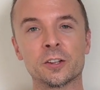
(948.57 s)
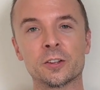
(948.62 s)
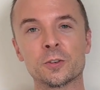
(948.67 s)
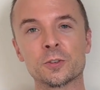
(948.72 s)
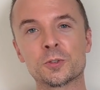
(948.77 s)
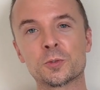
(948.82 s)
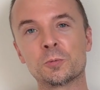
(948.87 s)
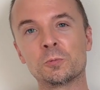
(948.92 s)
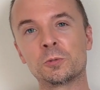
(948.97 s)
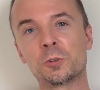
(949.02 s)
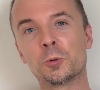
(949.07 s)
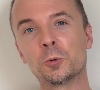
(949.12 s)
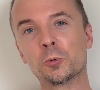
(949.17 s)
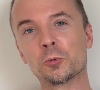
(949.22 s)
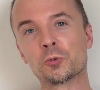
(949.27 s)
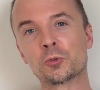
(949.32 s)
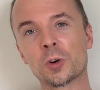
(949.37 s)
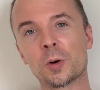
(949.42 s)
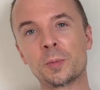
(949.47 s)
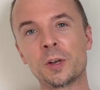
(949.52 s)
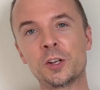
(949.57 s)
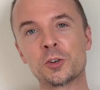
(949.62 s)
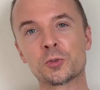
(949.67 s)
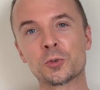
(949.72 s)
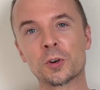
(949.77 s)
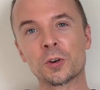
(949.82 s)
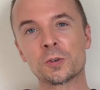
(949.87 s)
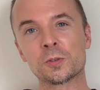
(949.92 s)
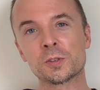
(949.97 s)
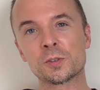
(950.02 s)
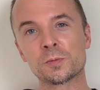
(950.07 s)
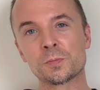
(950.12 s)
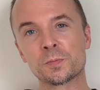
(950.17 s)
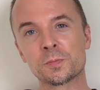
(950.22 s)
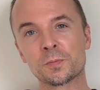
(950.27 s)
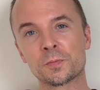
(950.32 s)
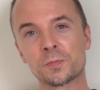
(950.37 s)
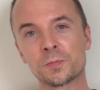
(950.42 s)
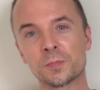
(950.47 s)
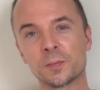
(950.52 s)
those cool drum
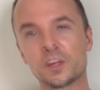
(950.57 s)
intros.